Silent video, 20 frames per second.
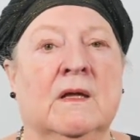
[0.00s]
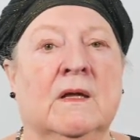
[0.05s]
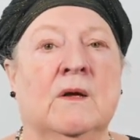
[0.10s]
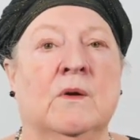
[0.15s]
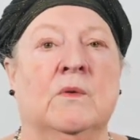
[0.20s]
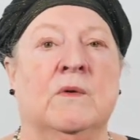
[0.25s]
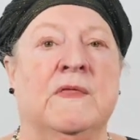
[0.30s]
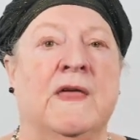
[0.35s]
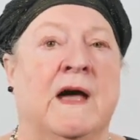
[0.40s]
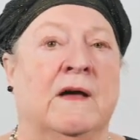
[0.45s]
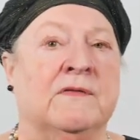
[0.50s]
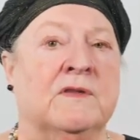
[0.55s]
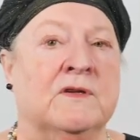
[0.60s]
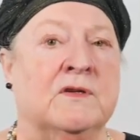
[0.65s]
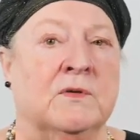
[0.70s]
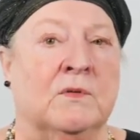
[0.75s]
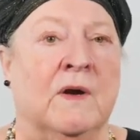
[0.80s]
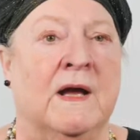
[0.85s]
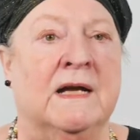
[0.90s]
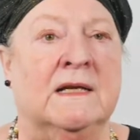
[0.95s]
Without the
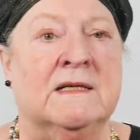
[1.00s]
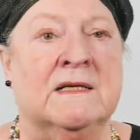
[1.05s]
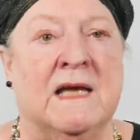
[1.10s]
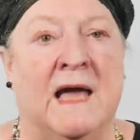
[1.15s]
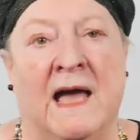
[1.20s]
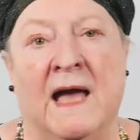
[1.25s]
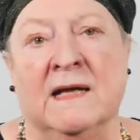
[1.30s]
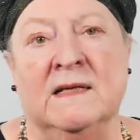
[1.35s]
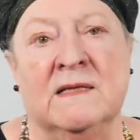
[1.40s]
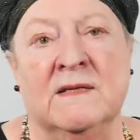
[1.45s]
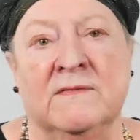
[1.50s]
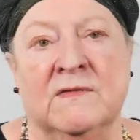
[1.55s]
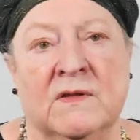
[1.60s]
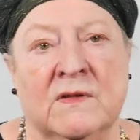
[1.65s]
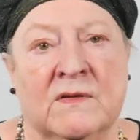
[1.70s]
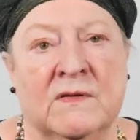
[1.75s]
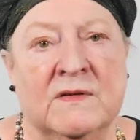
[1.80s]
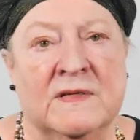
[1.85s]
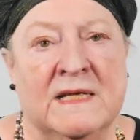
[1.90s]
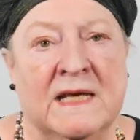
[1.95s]
direct, active,
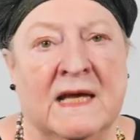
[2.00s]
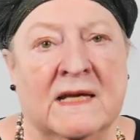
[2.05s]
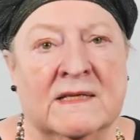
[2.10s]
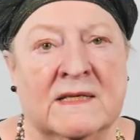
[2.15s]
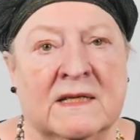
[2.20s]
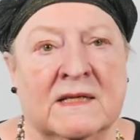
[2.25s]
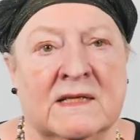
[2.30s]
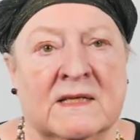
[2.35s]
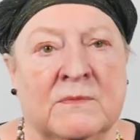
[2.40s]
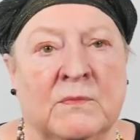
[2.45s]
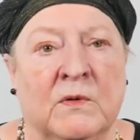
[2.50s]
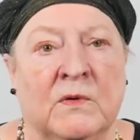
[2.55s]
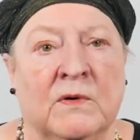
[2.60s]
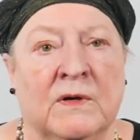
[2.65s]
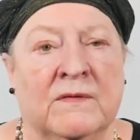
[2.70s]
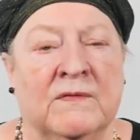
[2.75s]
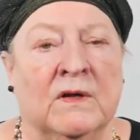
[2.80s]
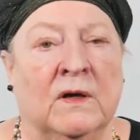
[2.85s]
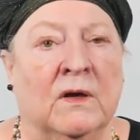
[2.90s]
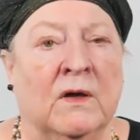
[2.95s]
enthusiastic support
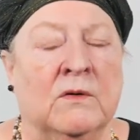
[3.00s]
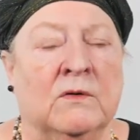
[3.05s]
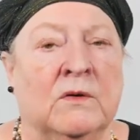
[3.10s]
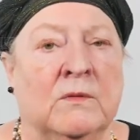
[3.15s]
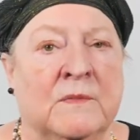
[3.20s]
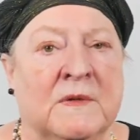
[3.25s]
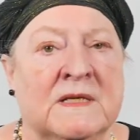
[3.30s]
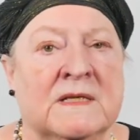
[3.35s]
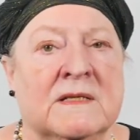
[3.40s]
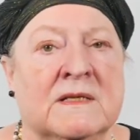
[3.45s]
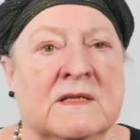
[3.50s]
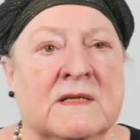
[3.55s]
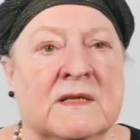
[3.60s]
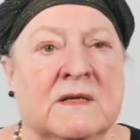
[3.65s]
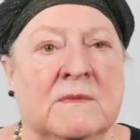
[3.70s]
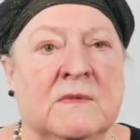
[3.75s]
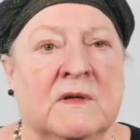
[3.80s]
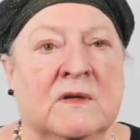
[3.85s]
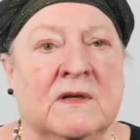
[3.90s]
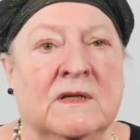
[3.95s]
of the local business
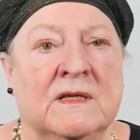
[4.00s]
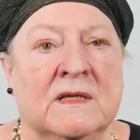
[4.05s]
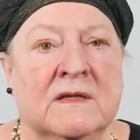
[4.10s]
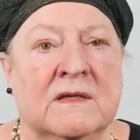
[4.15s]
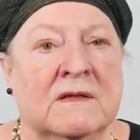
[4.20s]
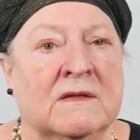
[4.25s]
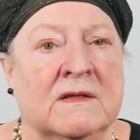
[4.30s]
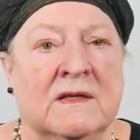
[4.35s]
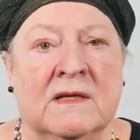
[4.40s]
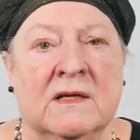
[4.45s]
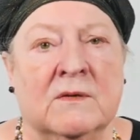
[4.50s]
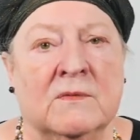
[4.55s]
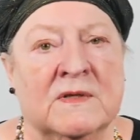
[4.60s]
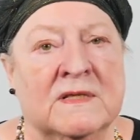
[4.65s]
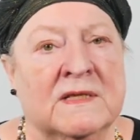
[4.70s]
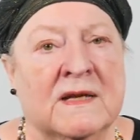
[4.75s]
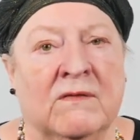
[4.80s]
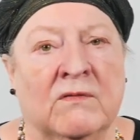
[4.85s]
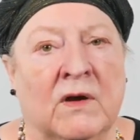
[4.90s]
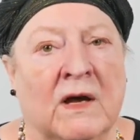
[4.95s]
community, the theater
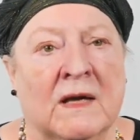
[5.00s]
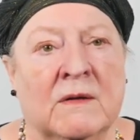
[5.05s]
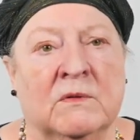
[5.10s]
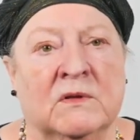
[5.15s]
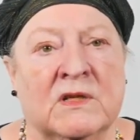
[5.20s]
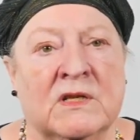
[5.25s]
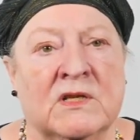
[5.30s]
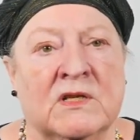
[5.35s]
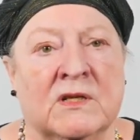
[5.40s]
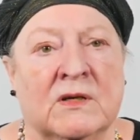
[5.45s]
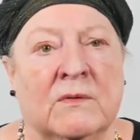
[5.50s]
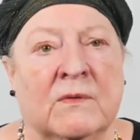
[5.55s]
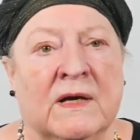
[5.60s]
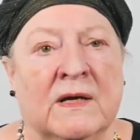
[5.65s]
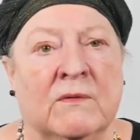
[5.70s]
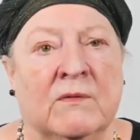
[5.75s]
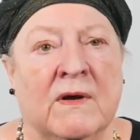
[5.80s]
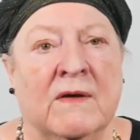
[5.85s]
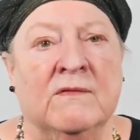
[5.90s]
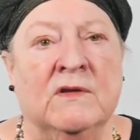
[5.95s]
was never able to
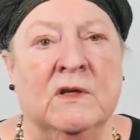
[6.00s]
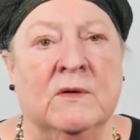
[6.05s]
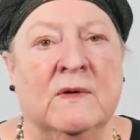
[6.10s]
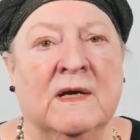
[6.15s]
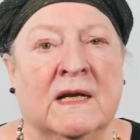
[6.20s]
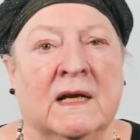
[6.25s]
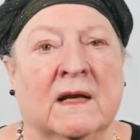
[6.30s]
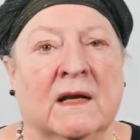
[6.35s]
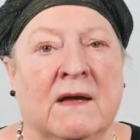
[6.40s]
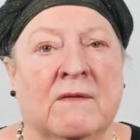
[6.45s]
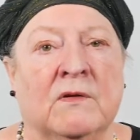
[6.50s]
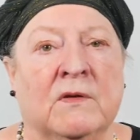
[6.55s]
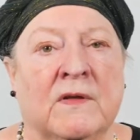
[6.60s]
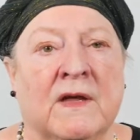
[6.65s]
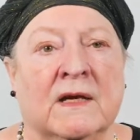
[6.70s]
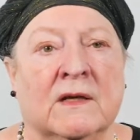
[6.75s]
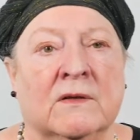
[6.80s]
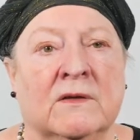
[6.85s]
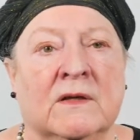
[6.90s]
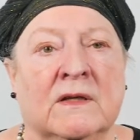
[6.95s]
generate revenue at a level
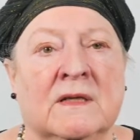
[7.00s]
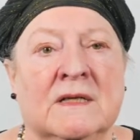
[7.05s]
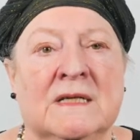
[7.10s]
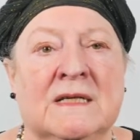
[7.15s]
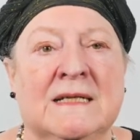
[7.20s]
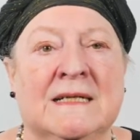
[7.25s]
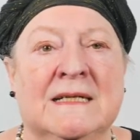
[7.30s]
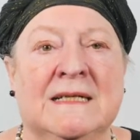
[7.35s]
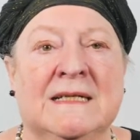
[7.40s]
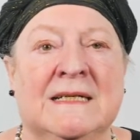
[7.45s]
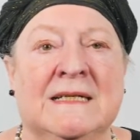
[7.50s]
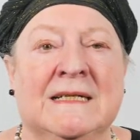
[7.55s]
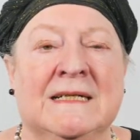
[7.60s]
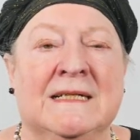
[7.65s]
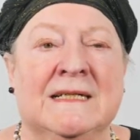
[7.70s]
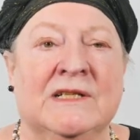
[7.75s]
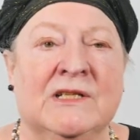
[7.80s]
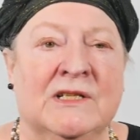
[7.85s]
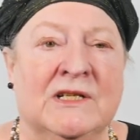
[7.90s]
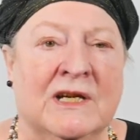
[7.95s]
that could
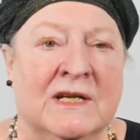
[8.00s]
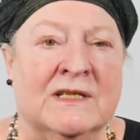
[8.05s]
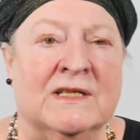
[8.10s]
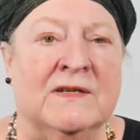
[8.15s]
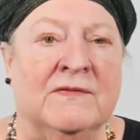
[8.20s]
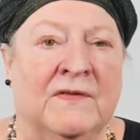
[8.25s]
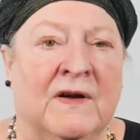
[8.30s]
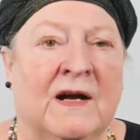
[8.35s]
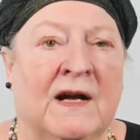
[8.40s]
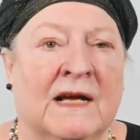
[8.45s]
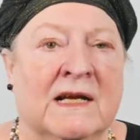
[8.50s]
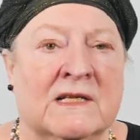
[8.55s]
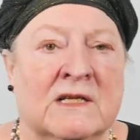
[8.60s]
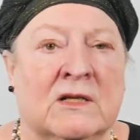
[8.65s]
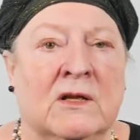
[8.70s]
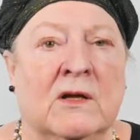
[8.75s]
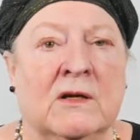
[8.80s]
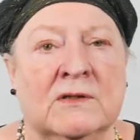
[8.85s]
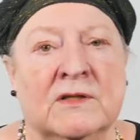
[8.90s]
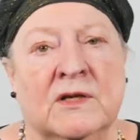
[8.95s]
justify its
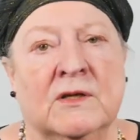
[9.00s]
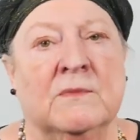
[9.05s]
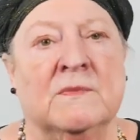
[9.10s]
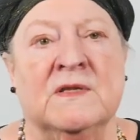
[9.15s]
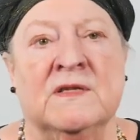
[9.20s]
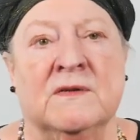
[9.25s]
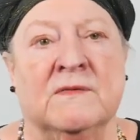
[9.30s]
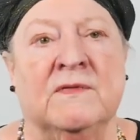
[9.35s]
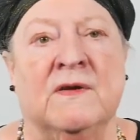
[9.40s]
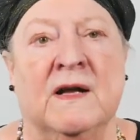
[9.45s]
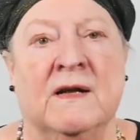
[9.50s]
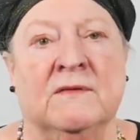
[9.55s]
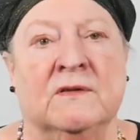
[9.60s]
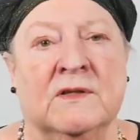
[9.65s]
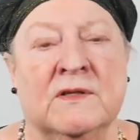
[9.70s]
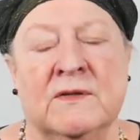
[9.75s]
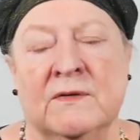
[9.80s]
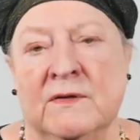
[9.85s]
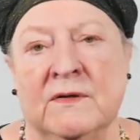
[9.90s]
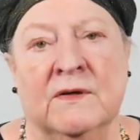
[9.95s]
long-term survival
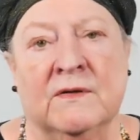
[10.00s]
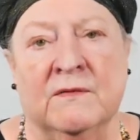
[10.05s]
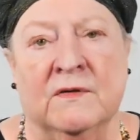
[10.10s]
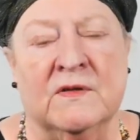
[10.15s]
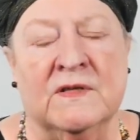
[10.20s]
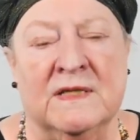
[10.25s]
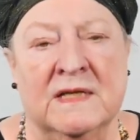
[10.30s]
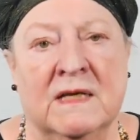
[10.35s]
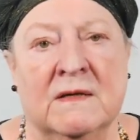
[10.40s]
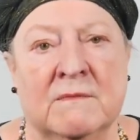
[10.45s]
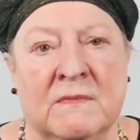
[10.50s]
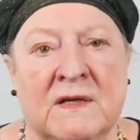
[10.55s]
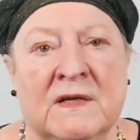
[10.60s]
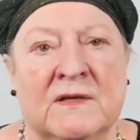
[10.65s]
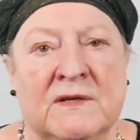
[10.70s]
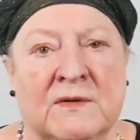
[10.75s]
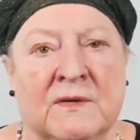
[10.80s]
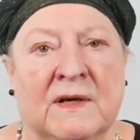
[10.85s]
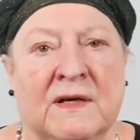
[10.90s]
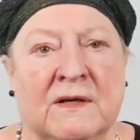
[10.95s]
to university
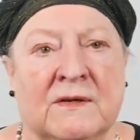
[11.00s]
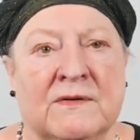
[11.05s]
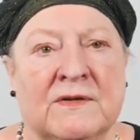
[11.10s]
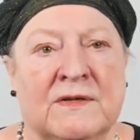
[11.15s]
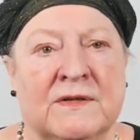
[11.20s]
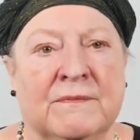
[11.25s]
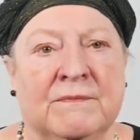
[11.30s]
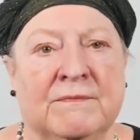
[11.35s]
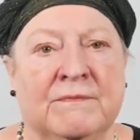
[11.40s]
administrators.